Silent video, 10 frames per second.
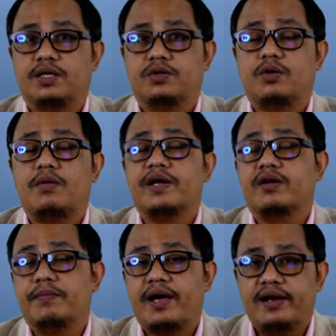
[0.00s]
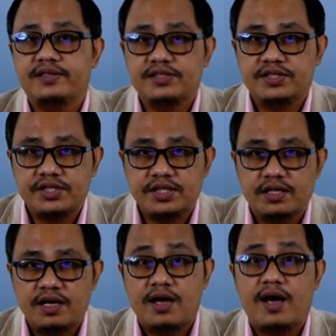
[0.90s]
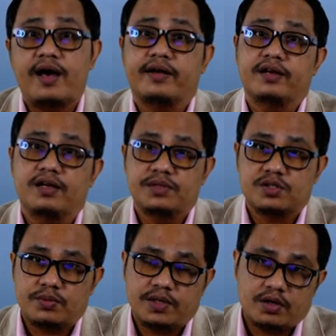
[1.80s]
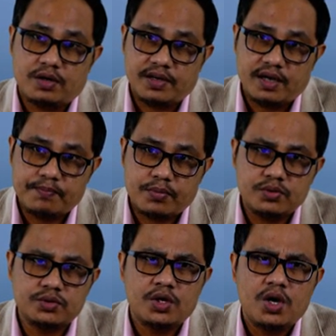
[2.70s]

the domain of validity and limits of economic approach,